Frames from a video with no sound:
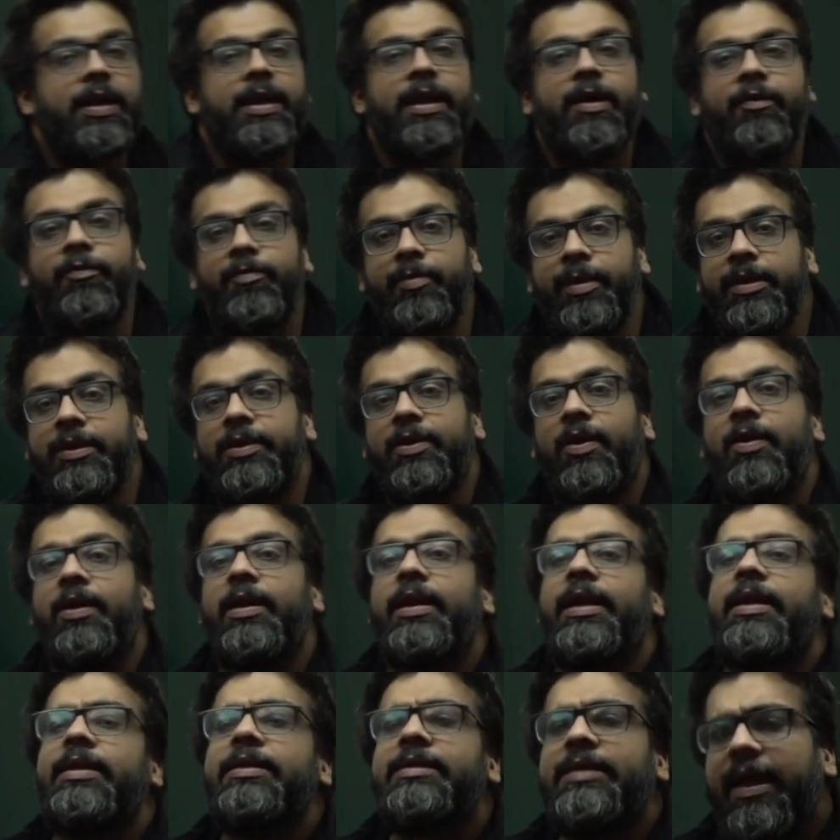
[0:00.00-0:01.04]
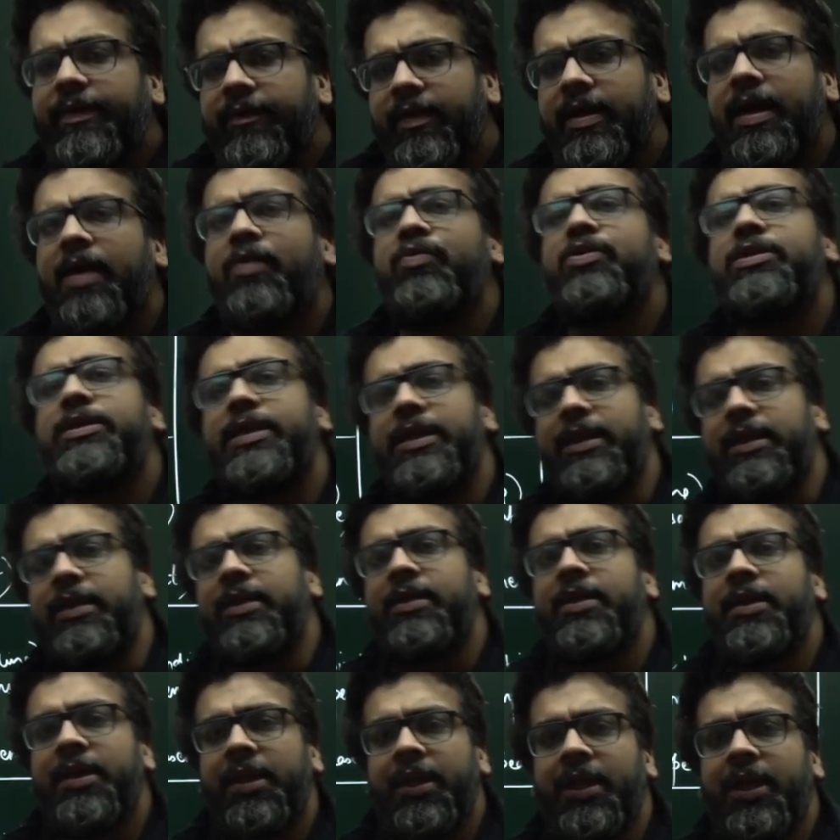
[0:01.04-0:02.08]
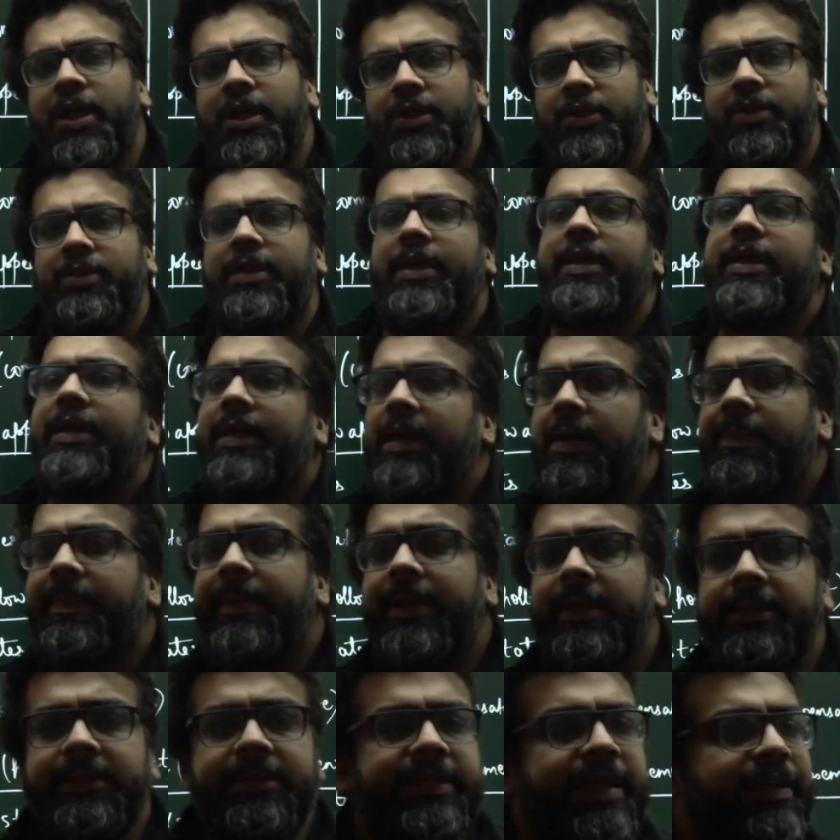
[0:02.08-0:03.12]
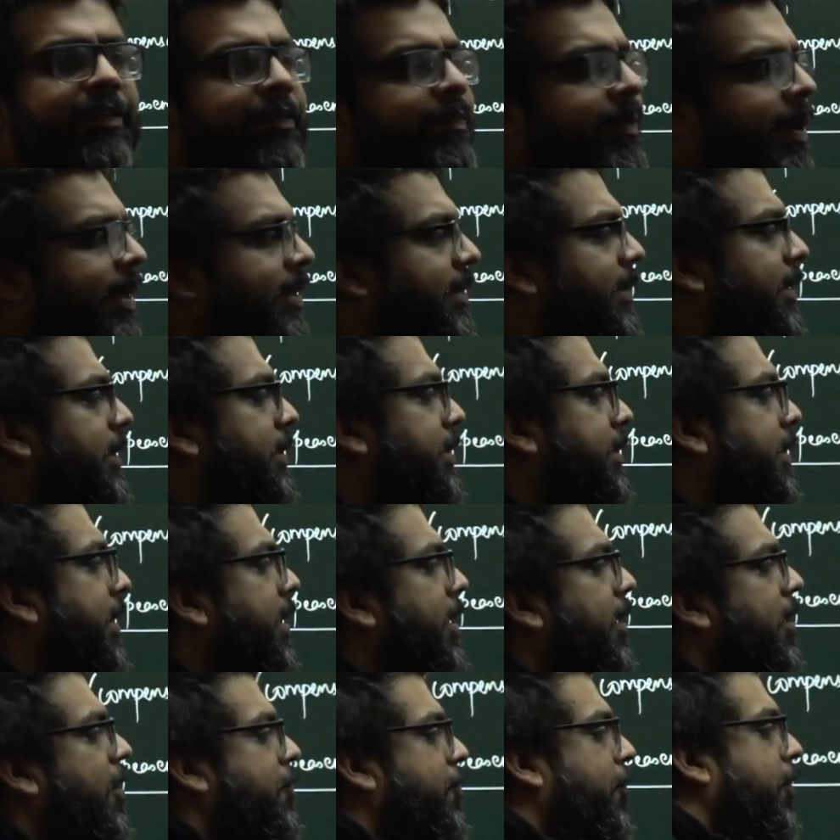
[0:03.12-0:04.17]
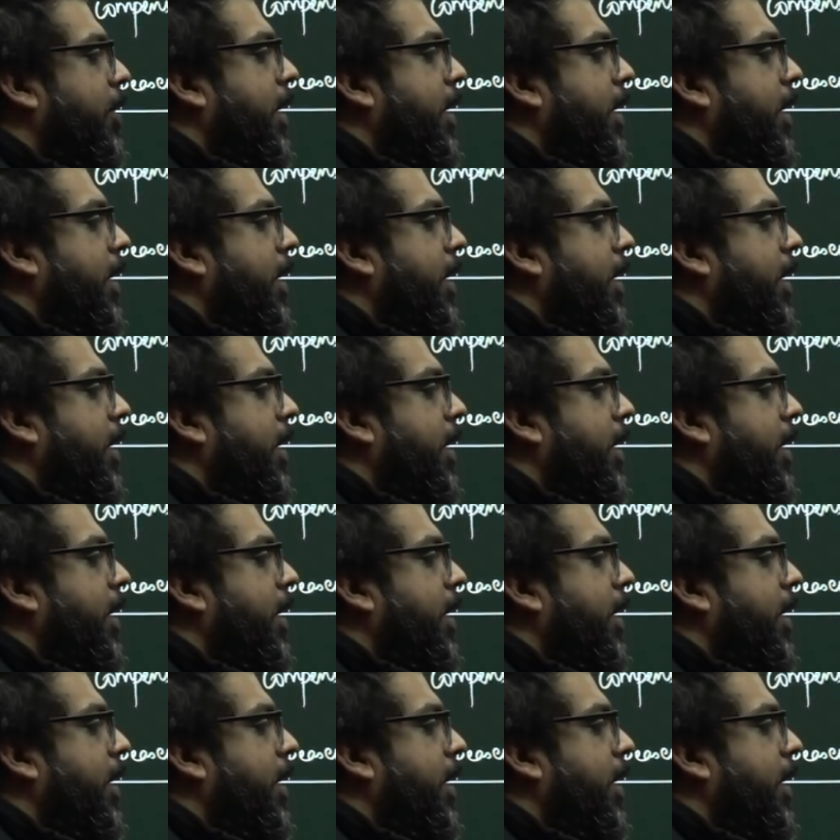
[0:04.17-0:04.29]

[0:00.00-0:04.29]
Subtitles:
government thought, let us have a council so that it will be a safe passage for